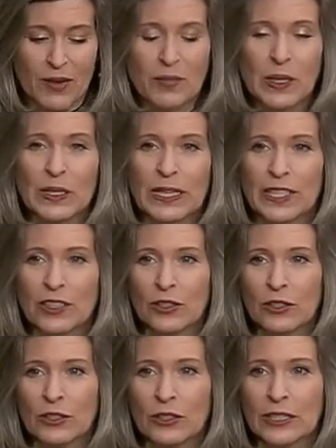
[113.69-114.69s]

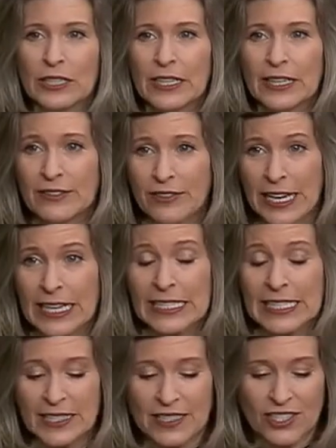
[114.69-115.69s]
political
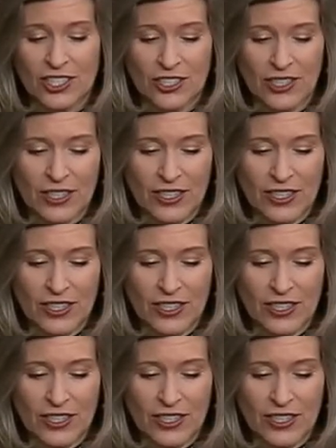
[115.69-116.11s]
advantage.